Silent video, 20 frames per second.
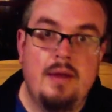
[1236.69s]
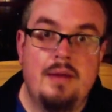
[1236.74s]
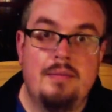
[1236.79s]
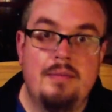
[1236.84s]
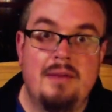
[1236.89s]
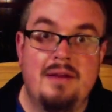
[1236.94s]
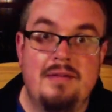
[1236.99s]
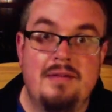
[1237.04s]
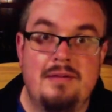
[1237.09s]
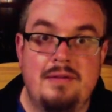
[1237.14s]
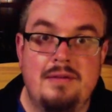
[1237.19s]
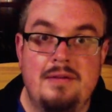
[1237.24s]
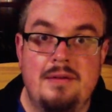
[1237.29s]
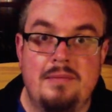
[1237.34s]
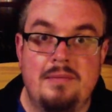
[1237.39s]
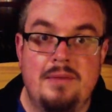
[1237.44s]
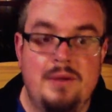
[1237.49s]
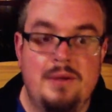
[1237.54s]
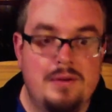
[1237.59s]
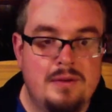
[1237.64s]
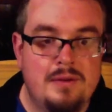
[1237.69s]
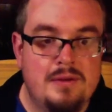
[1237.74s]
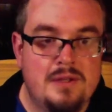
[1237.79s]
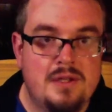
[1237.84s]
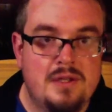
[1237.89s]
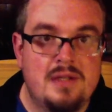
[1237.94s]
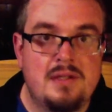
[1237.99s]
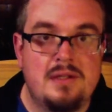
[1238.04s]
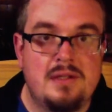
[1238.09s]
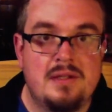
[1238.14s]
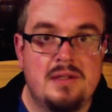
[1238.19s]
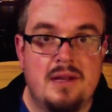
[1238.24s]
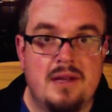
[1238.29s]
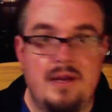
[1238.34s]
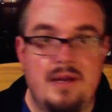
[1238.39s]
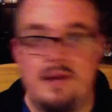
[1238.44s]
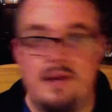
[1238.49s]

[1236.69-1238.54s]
My computer just decided to